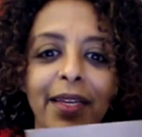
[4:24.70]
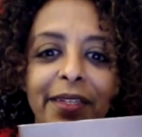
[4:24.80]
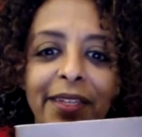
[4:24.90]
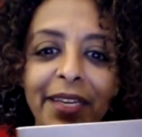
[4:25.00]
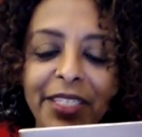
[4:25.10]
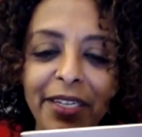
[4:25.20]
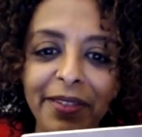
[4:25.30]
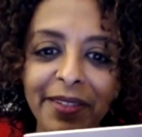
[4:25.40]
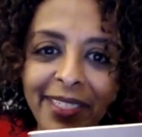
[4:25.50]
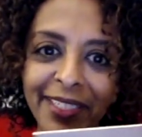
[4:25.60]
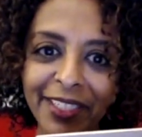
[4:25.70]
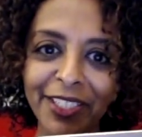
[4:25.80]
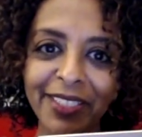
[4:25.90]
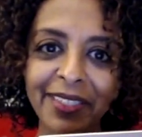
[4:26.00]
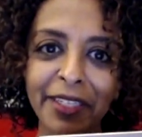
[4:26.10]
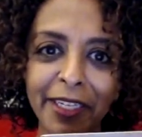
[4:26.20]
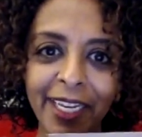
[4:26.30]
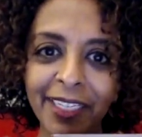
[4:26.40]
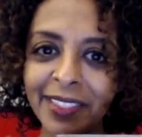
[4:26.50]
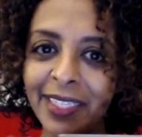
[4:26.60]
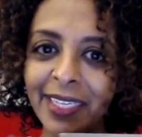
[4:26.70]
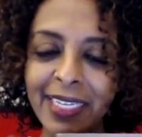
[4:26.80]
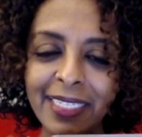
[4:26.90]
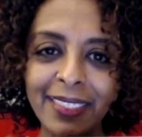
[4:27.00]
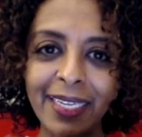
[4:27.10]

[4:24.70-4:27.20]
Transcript: Dasha Drindich's Trieste is